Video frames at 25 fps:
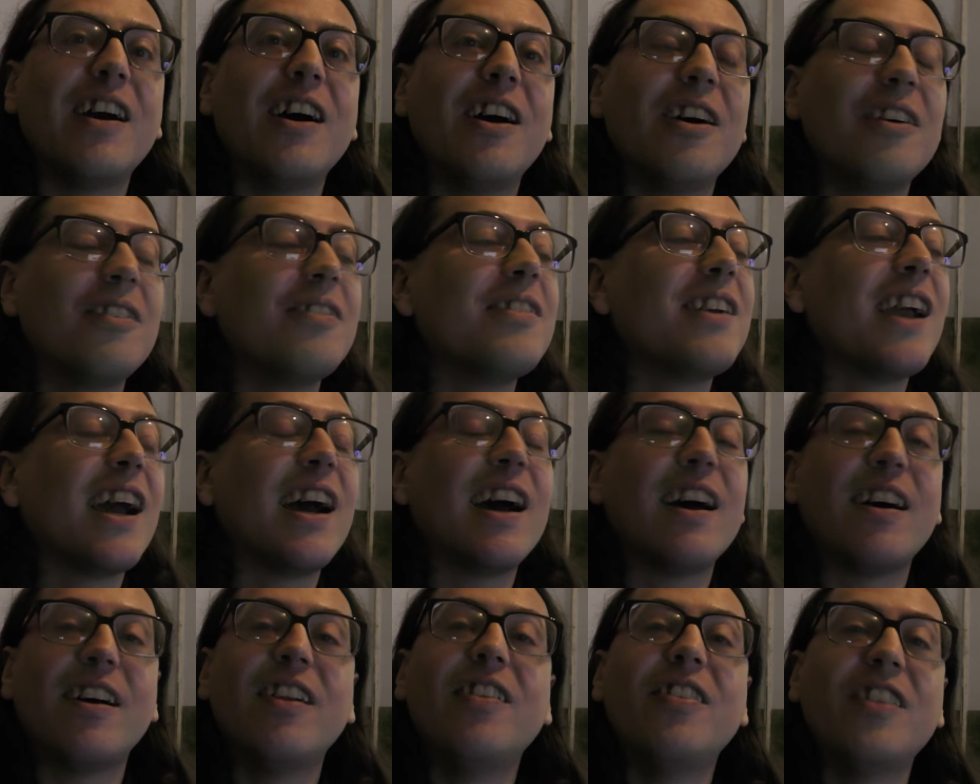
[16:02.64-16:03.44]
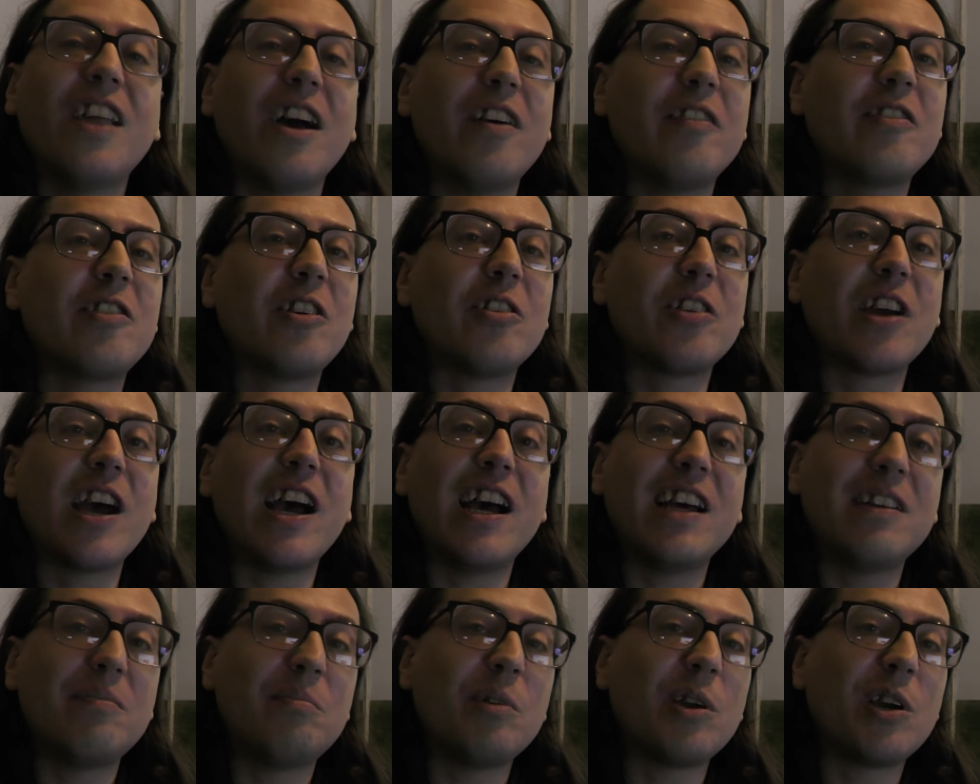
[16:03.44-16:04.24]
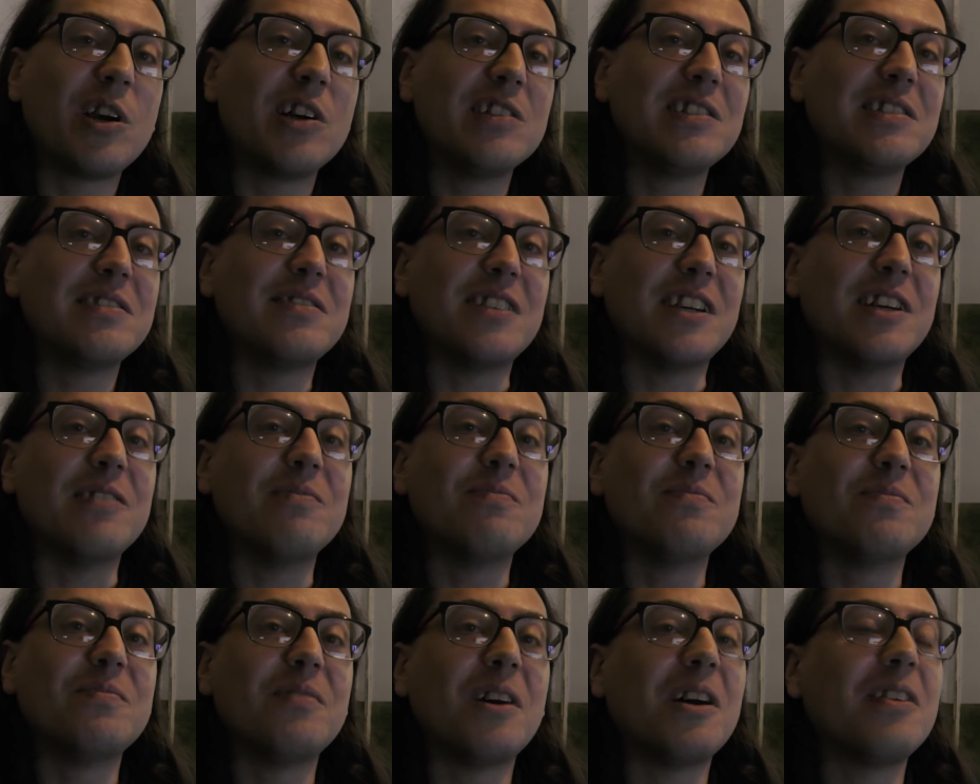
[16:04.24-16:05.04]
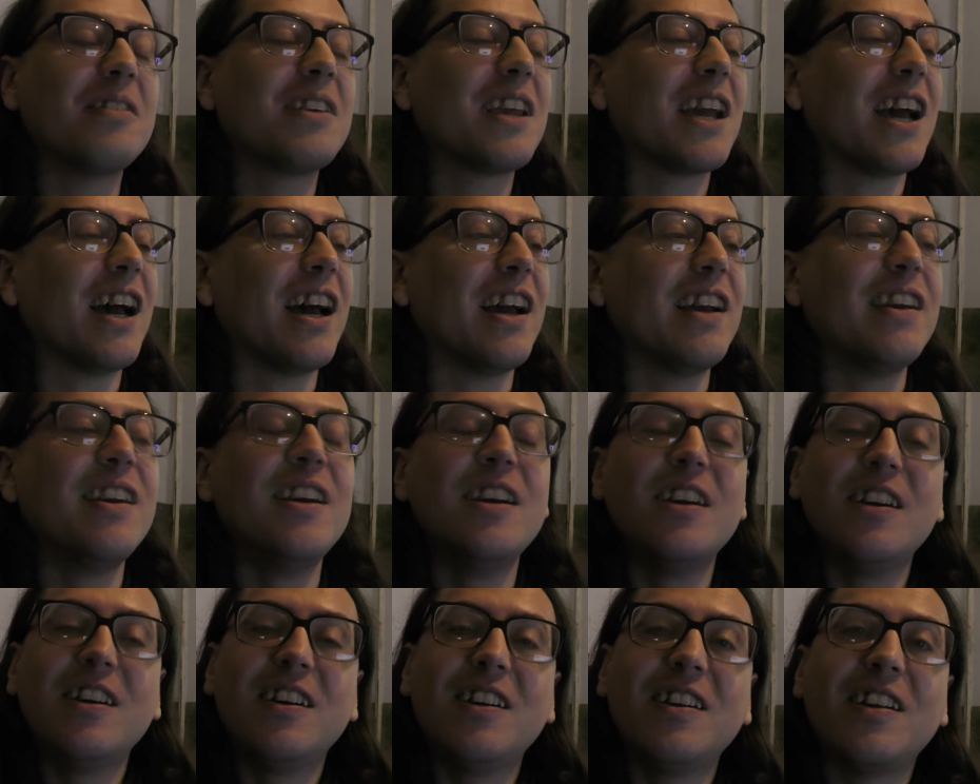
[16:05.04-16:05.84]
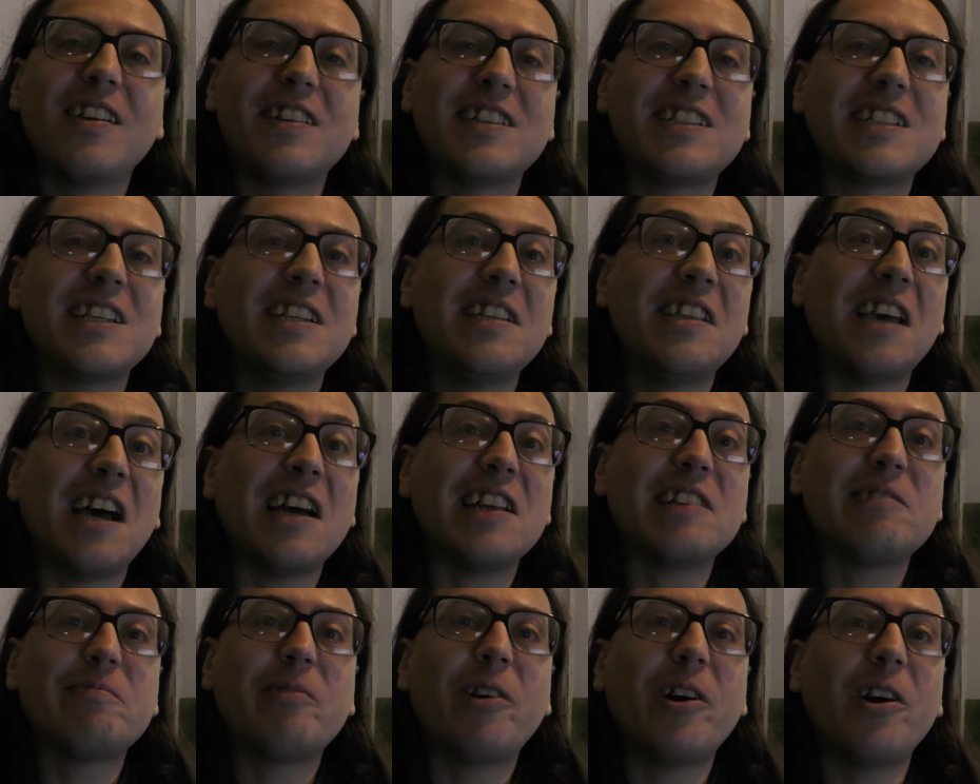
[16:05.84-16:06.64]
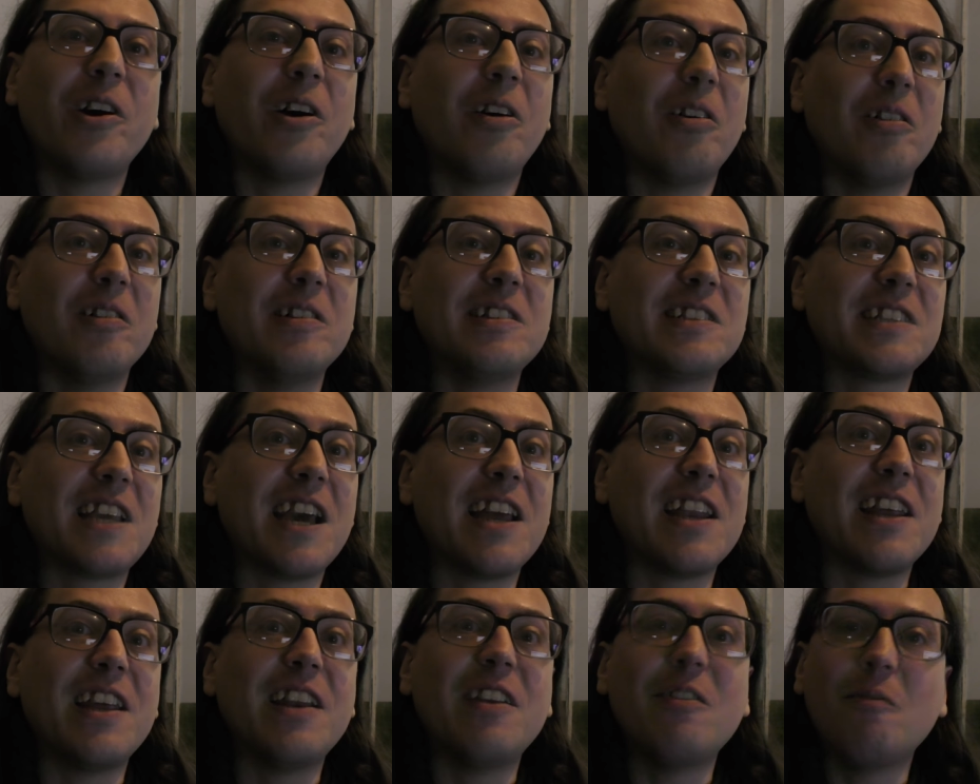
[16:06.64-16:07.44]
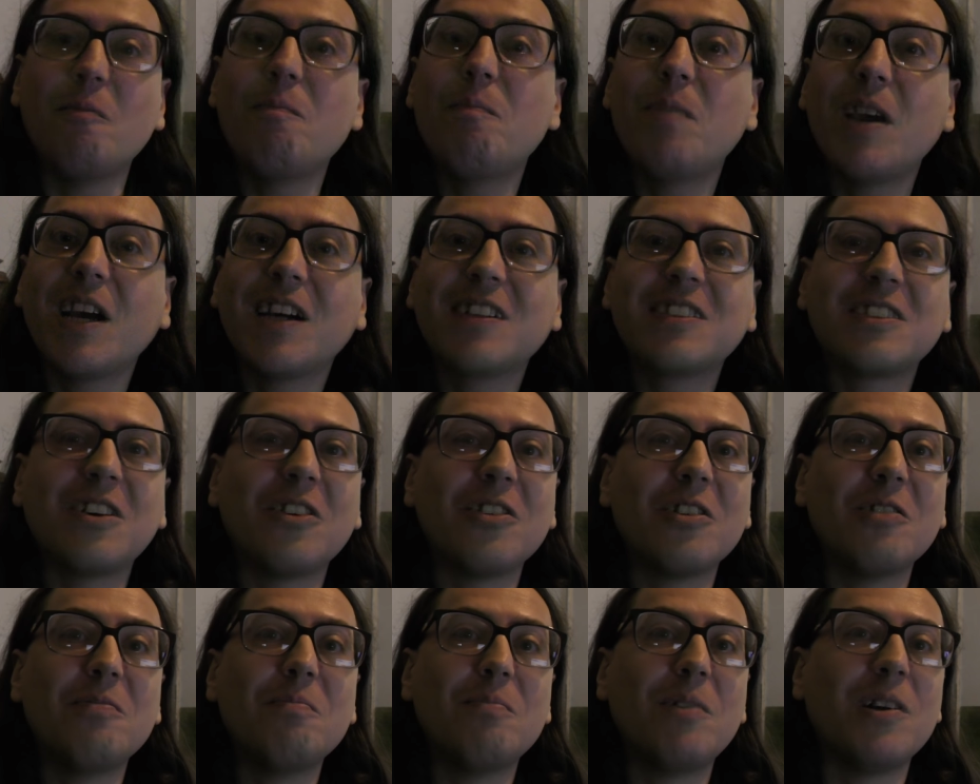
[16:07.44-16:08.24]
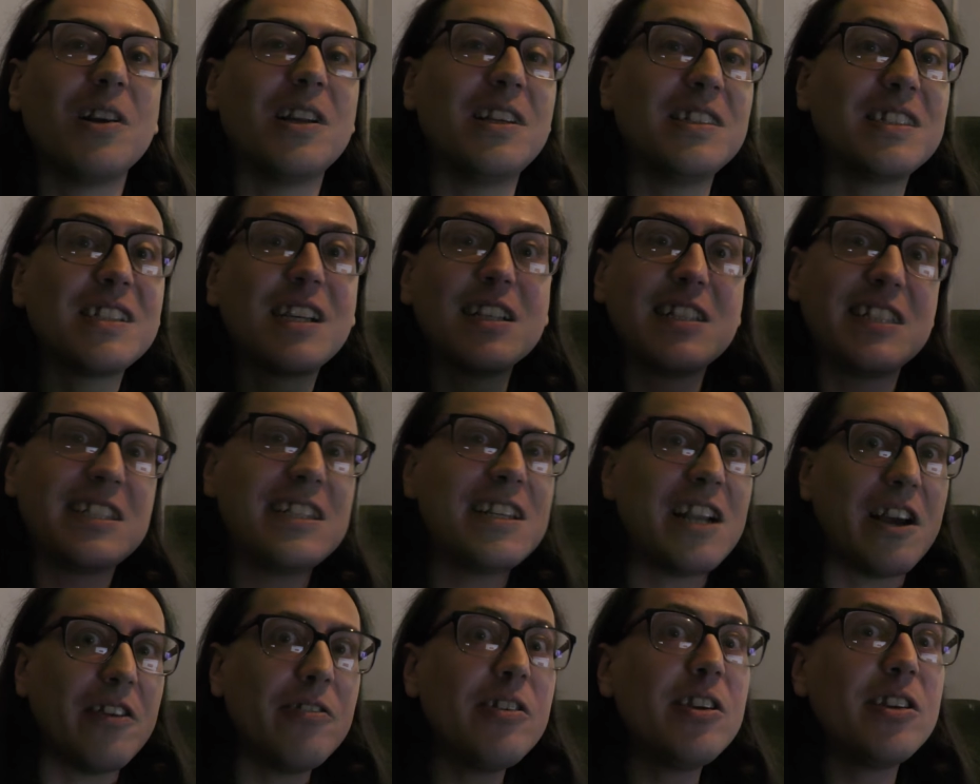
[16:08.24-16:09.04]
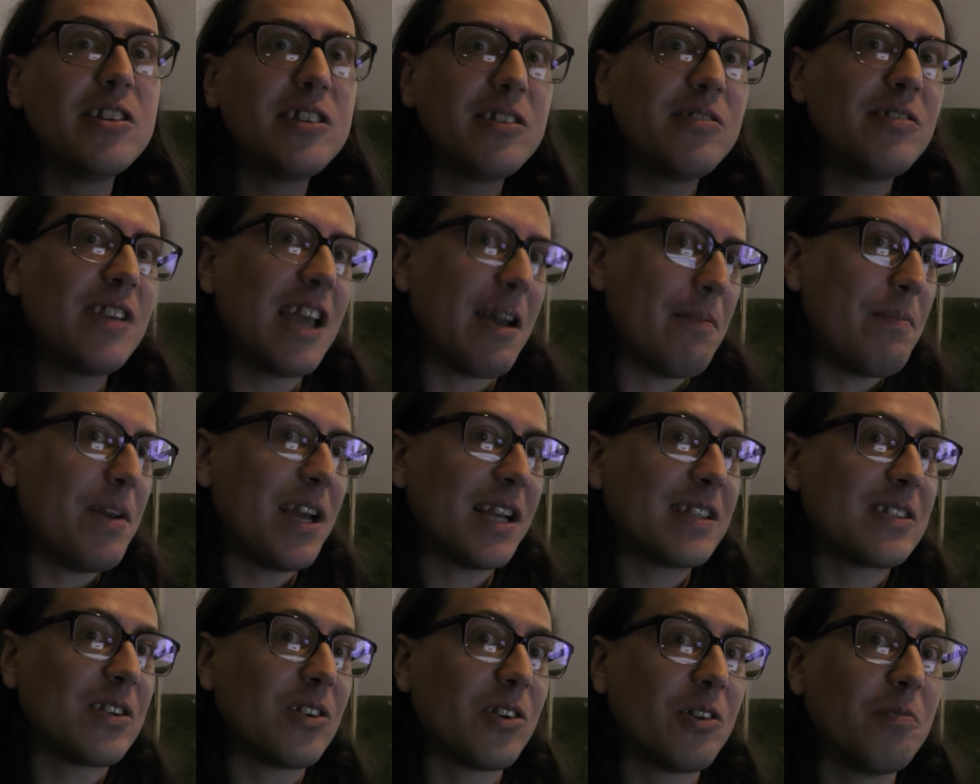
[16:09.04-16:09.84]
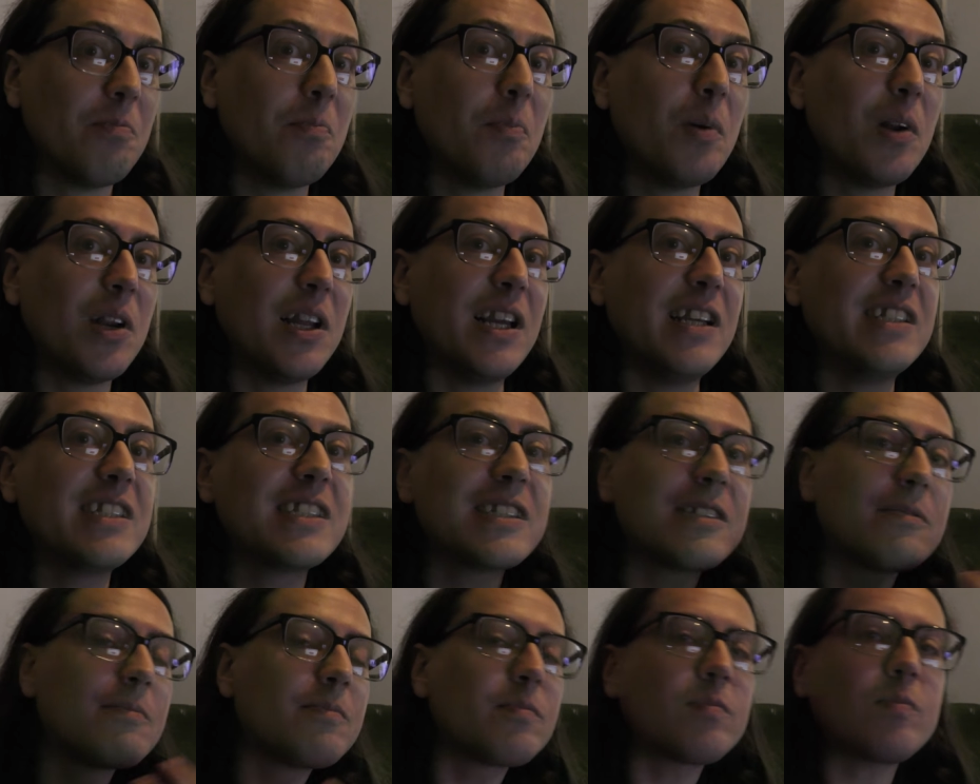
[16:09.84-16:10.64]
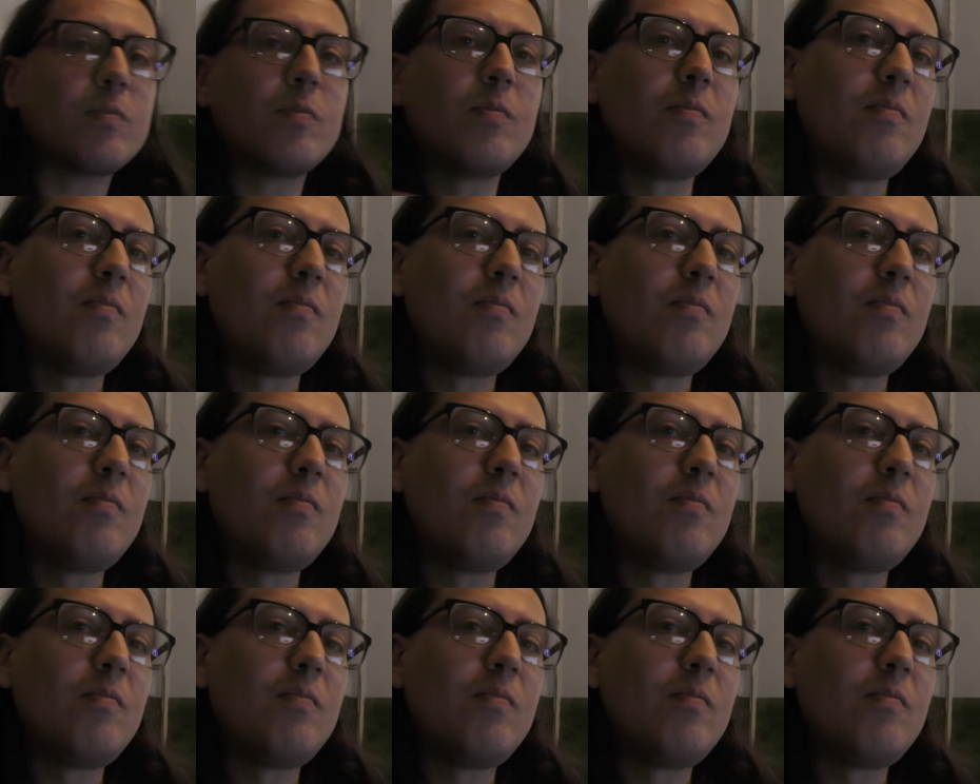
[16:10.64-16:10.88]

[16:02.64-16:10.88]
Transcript: did they? Oh yeah, and they've got ahead because of it. Mm, okay, and I see that's why I was getting picked on and bullied, because, you know, you do get picked on and bullied